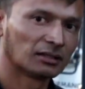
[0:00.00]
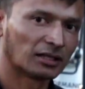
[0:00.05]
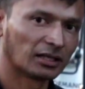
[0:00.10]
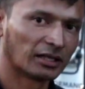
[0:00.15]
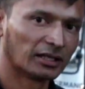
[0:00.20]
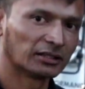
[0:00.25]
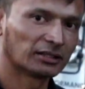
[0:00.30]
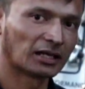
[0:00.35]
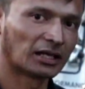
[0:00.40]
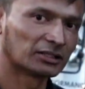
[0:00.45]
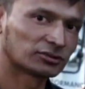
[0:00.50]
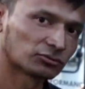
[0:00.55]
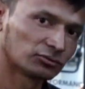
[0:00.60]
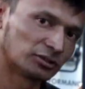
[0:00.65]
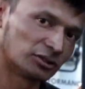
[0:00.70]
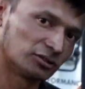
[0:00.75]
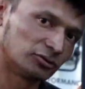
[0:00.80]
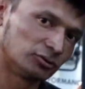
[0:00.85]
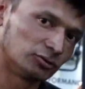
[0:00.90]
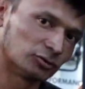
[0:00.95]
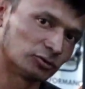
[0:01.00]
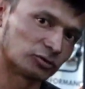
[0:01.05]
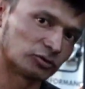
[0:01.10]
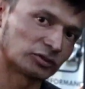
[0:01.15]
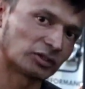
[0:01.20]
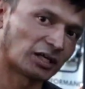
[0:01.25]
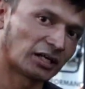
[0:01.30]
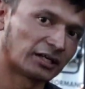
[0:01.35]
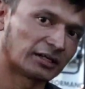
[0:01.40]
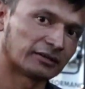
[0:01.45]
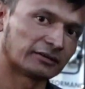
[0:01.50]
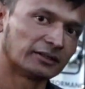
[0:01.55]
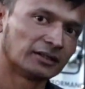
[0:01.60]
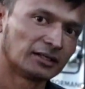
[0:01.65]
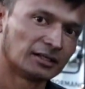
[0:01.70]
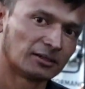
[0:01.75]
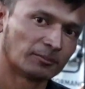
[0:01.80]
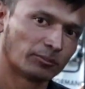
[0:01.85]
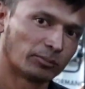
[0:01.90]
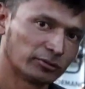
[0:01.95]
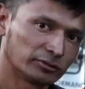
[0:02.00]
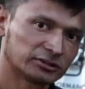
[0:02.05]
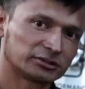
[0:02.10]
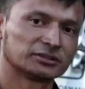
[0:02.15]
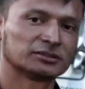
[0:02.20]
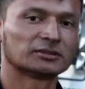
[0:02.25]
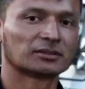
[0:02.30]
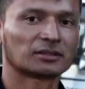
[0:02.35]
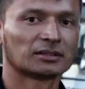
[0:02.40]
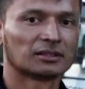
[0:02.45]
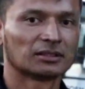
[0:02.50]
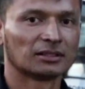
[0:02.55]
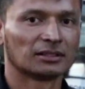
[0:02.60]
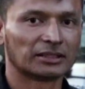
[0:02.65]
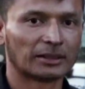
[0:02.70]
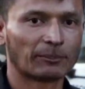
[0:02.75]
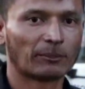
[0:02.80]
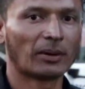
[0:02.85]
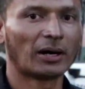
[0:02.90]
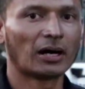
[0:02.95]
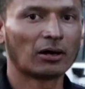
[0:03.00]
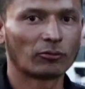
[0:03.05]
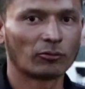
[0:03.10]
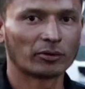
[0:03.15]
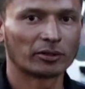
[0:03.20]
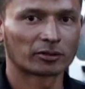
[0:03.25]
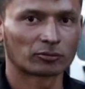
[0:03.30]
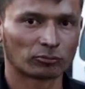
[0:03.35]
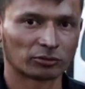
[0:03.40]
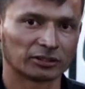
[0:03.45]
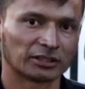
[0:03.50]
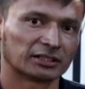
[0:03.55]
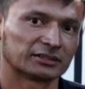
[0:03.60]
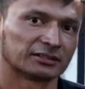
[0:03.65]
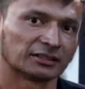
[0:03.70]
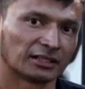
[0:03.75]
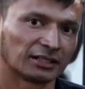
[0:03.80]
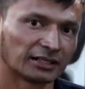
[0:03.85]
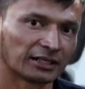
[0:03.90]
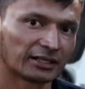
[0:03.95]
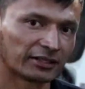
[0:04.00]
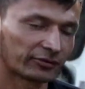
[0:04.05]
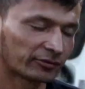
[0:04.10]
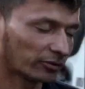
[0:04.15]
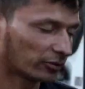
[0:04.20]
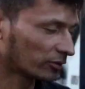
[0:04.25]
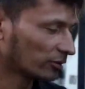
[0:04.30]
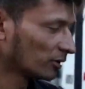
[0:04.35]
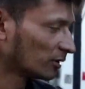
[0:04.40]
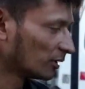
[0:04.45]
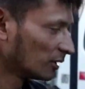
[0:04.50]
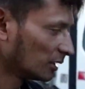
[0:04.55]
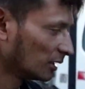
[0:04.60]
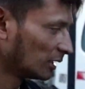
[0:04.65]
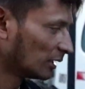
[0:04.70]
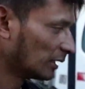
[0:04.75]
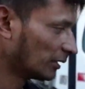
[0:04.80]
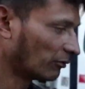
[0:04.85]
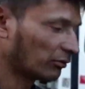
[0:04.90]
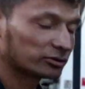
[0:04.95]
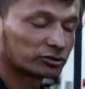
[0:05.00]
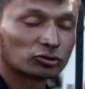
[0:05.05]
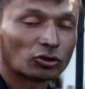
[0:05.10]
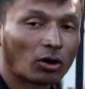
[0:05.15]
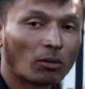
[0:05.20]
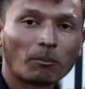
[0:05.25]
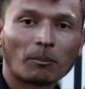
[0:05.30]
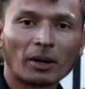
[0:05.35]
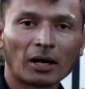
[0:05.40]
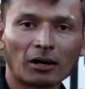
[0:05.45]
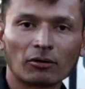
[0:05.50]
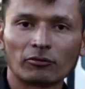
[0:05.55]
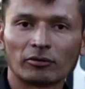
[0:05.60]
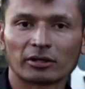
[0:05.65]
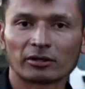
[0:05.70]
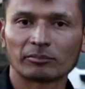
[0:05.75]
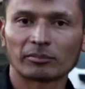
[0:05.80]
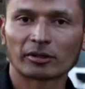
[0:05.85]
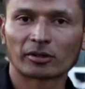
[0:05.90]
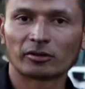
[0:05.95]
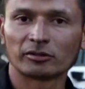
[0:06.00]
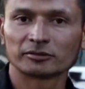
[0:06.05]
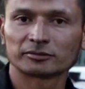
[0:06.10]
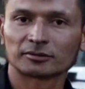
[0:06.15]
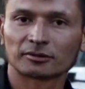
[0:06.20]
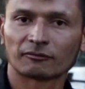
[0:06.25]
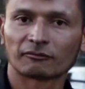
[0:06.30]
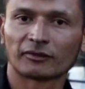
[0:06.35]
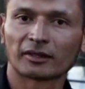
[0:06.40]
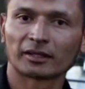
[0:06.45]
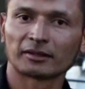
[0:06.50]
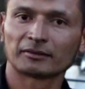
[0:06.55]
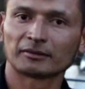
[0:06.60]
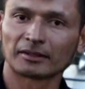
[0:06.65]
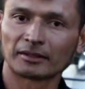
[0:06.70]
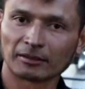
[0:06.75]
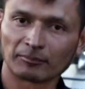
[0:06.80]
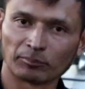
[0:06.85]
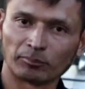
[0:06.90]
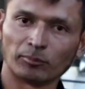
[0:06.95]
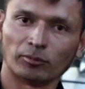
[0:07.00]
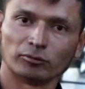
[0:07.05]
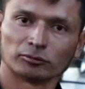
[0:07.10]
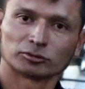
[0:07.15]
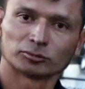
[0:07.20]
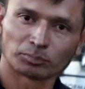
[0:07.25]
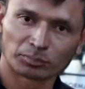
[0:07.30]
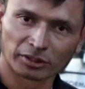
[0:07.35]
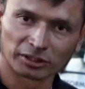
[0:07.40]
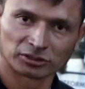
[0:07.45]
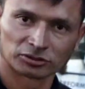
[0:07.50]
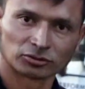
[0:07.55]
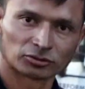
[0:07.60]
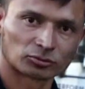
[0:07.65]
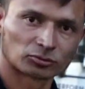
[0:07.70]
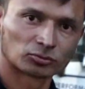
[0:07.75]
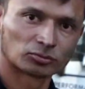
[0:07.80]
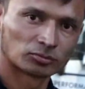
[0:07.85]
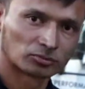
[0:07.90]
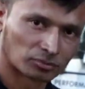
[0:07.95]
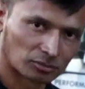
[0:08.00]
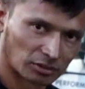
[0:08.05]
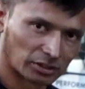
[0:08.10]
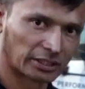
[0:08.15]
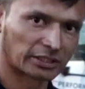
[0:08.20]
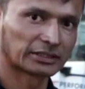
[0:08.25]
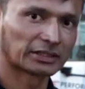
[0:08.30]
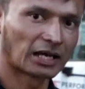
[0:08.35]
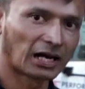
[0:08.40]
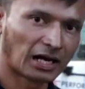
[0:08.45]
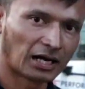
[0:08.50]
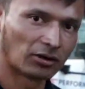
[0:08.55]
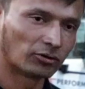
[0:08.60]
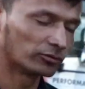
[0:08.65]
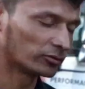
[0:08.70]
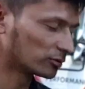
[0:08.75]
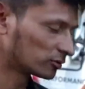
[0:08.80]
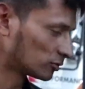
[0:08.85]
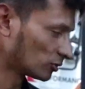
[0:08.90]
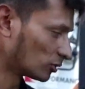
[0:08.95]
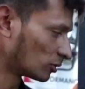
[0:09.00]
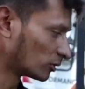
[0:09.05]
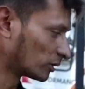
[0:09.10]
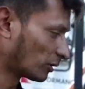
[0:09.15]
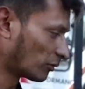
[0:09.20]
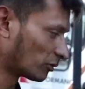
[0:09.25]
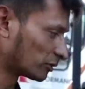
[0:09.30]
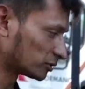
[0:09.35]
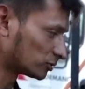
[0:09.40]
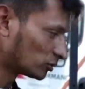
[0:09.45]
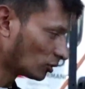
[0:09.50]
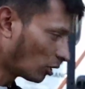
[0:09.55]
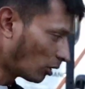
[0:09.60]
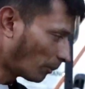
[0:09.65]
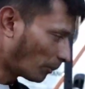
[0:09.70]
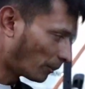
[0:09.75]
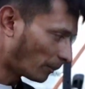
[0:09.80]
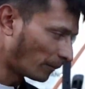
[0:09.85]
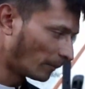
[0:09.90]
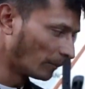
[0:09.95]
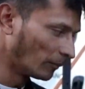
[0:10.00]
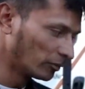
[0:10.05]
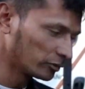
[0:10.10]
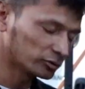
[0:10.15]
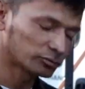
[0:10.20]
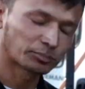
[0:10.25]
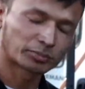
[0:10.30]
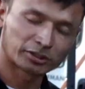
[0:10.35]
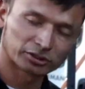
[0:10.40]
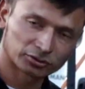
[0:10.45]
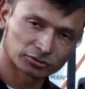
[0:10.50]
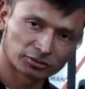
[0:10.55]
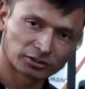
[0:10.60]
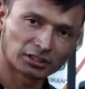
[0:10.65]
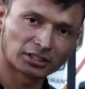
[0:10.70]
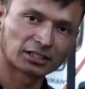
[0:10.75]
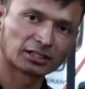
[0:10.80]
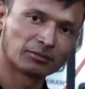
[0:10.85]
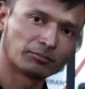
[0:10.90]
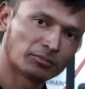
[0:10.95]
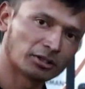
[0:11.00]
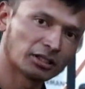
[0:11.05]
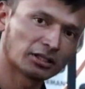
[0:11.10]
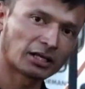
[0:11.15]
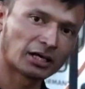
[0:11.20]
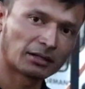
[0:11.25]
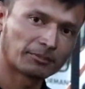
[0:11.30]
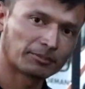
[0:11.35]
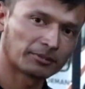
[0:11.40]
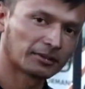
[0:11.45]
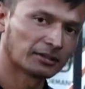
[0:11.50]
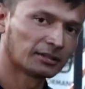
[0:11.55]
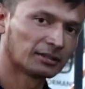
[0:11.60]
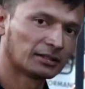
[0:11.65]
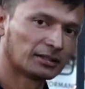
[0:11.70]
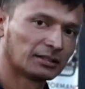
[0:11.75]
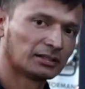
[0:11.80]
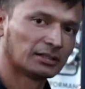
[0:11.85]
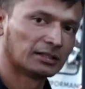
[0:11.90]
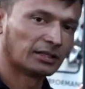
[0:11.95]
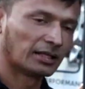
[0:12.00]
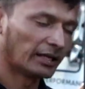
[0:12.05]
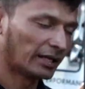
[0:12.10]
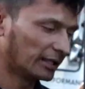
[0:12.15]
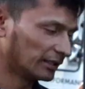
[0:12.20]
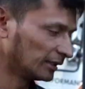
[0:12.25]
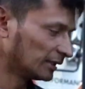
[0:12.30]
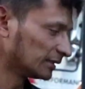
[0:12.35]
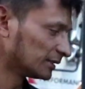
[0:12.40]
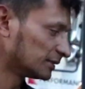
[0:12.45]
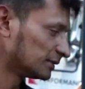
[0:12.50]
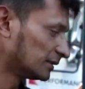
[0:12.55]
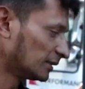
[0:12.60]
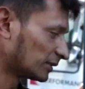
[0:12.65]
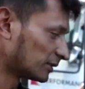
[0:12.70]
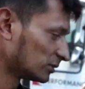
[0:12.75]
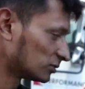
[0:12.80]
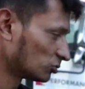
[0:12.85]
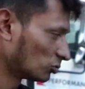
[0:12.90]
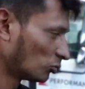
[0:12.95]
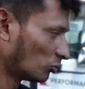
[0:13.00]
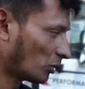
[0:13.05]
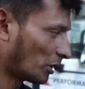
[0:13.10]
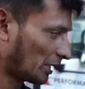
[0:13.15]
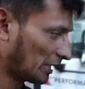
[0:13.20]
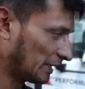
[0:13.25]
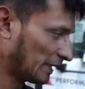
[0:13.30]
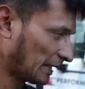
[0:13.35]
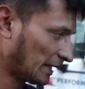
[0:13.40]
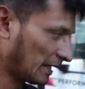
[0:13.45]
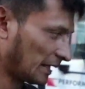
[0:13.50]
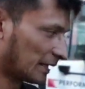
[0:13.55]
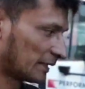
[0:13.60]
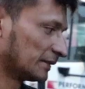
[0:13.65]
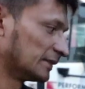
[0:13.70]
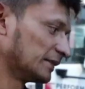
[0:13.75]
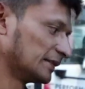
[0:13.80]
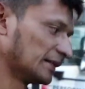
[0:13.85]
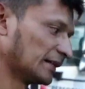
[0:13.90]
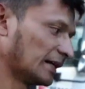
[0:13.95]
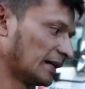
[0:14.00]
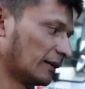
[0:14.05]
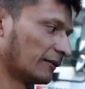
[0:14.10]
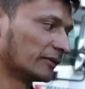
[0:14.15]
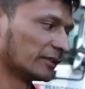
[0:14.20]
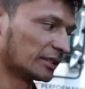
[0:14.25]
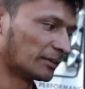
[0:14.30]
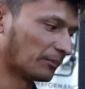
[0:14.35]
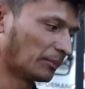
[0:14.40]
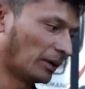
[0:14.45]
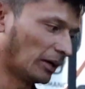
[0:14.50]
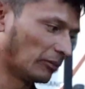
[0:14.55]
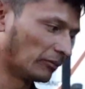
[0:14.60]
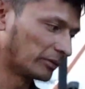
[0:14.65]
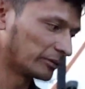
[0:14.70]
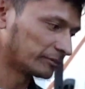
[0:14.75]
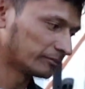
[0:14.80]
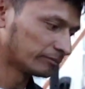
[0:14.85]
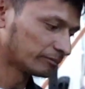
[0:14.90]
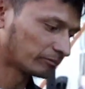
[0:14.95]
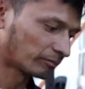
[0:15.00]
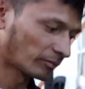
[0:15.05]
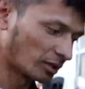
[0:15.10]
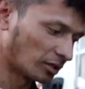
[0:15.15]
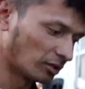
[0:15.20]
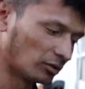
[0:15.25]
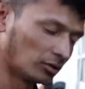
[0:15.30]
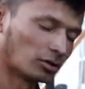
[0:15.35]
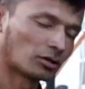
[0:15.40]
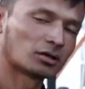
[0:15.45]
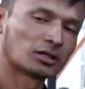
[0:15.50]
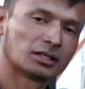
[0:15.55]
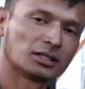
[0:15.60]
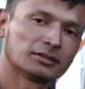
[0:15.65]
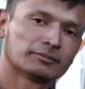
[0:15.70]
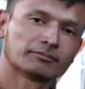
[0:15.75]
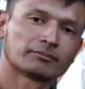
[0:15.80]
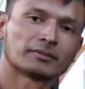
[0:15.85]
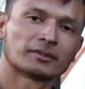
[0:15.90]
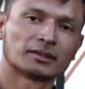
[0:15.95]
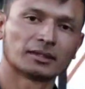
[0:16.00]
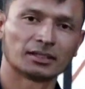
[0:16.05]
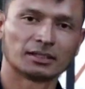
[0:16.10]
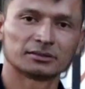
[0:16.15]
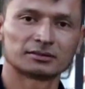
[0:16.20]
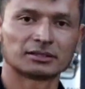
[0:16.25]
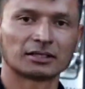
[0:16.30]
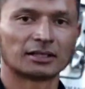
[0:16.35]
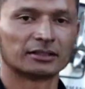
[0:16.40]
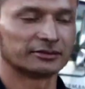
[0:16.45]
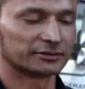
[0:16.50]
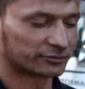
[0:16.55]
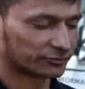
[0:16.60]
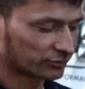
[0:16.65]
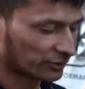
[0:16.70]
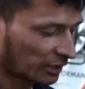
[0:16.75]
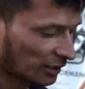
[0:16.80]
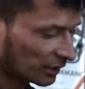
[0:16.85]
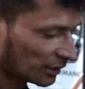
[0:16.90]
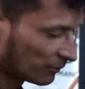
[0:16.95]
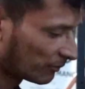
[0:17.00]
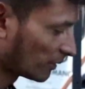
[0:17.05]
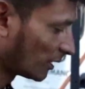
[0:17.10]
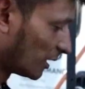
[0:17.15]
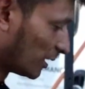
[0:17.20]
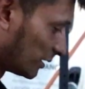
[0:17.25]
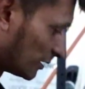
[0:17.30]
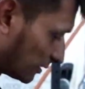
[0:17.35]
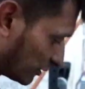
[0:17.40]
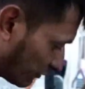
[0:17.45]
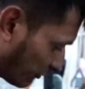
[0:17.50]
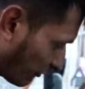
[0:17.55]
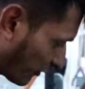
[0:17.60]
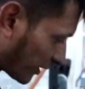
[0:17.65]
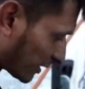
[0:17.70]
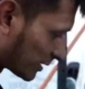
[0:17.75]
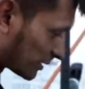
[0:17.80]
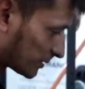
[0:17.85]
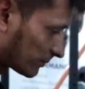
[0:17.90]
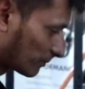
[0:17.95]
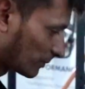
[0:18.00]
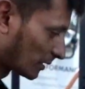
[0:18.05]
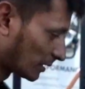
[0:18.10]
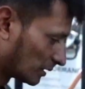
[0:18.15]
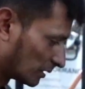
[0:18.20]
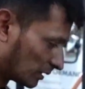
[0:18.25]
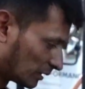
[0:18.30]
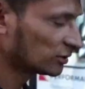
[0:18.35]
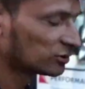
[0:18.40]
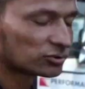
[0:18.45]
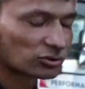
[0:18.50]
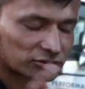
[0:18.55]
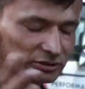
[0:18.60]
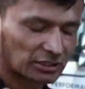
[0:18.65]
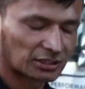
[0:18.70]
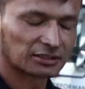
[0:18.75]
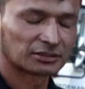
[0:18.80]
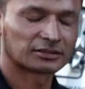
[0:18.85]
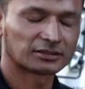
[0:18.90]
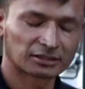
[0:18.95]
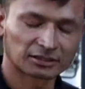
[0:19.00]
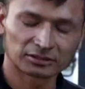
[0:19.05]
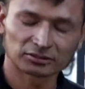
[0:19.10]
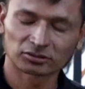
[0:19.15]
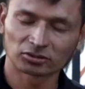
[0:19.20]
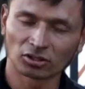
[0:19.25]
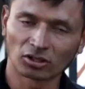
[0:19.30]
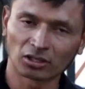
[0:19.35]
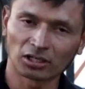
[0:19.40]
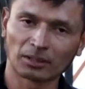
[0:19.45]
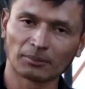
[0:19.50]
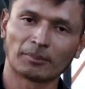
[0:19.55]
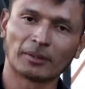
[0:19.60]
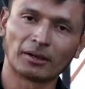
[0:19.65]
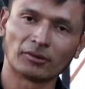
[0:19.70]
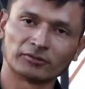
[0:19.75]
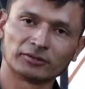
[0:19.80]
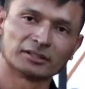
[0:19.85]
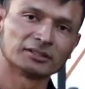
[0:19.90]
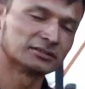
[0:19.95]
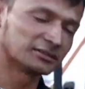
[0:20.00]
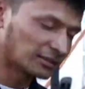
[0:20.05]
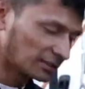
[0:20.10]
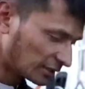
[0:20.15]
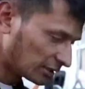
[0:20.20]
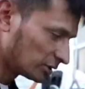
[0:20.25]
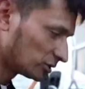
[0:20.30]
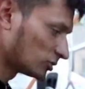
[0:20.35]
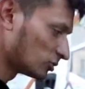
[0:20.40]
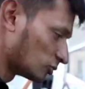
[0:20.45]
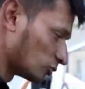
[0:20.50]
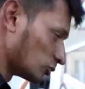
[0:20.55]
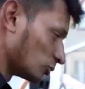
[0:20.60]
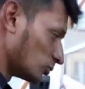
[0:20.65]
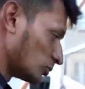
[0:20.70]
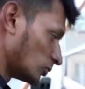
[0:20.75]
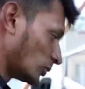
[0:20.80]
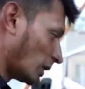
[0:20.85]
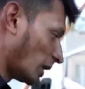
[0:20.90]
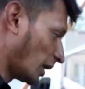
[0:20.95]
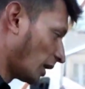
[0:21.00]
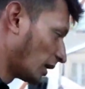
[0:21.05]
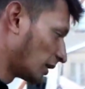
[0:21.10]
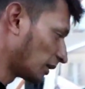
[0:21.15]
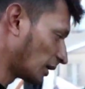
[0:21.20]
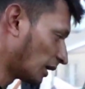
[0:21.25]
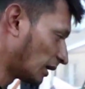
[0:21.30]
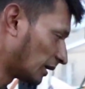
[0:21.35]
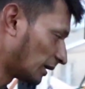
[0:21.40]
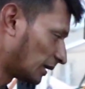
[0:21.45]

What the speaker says: And as soon as you start pushing the power with the accelerator, there was no power because of the boost pressure leaked out. So there was no boost pressure getting built up, and this is the reason why the car didn't have any power. Luckily, this car is ready and is fixed. It's just a little talk about this issue, and